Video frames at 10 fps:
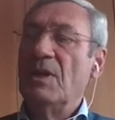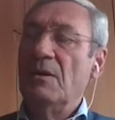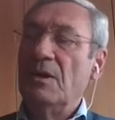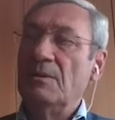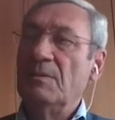
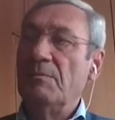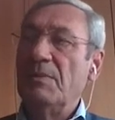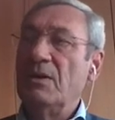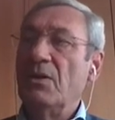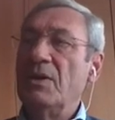a
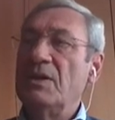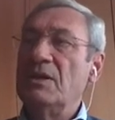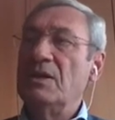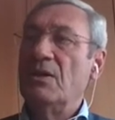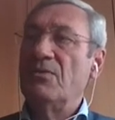
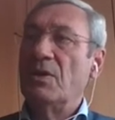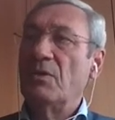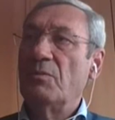minority of our